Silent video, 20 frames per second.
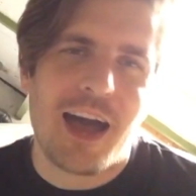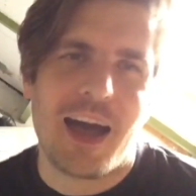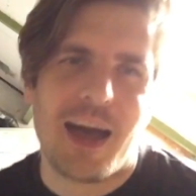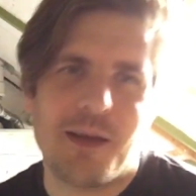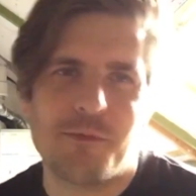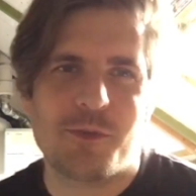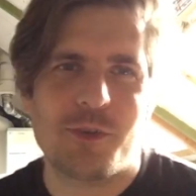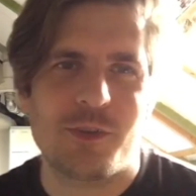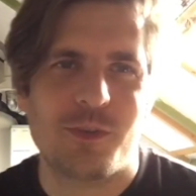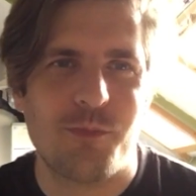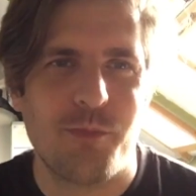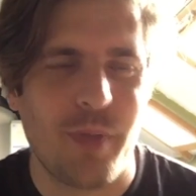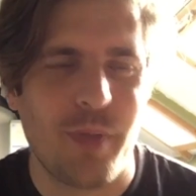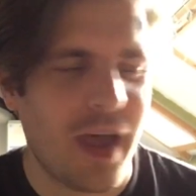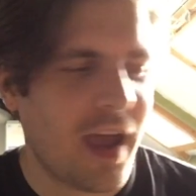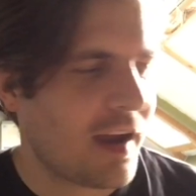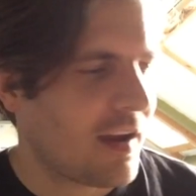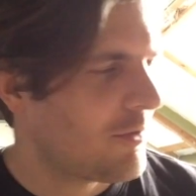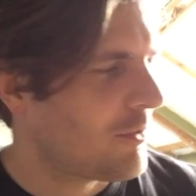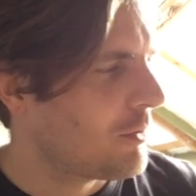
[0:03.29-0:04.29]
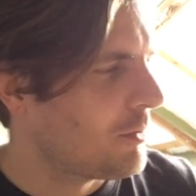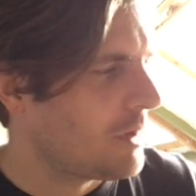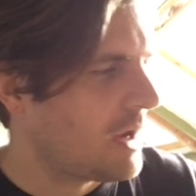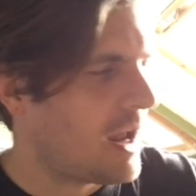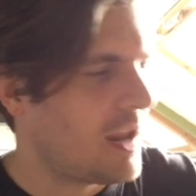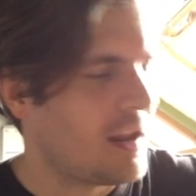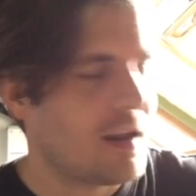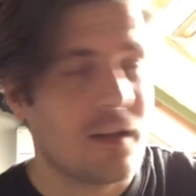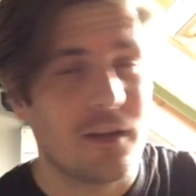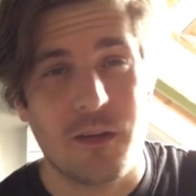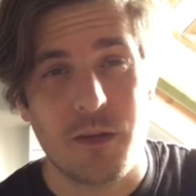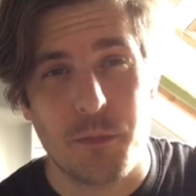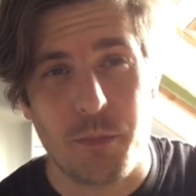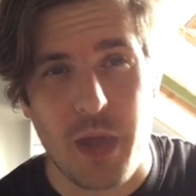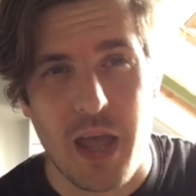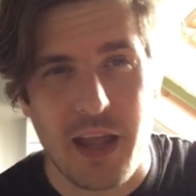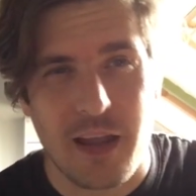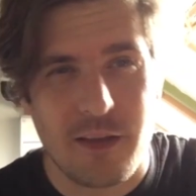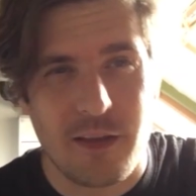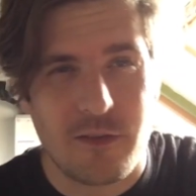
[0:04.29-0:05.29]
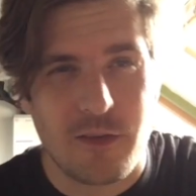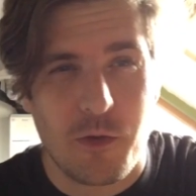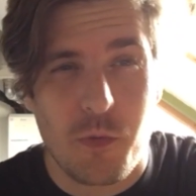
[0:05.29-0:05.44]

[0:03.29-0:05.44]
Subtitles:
I'm just back from getting another package.